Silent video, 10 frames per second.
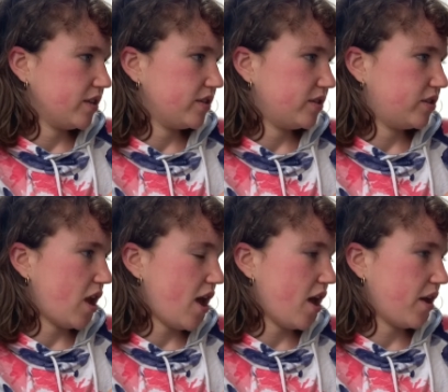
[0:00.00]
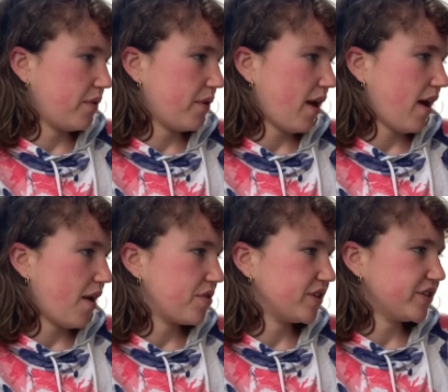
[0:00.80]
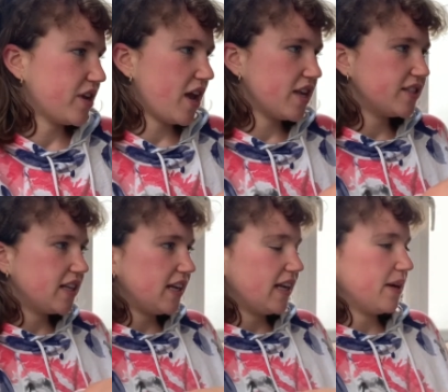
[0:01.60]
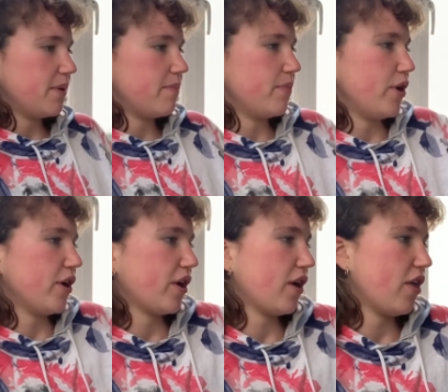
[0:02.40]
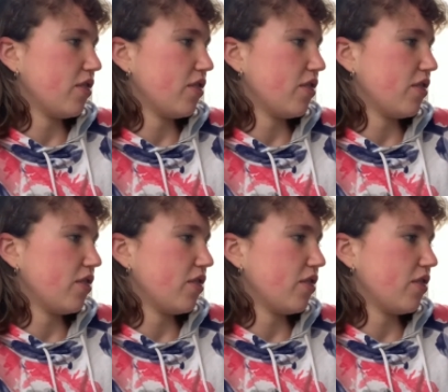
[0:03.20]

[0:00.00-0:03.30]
So there's an Ursula Le Guin book.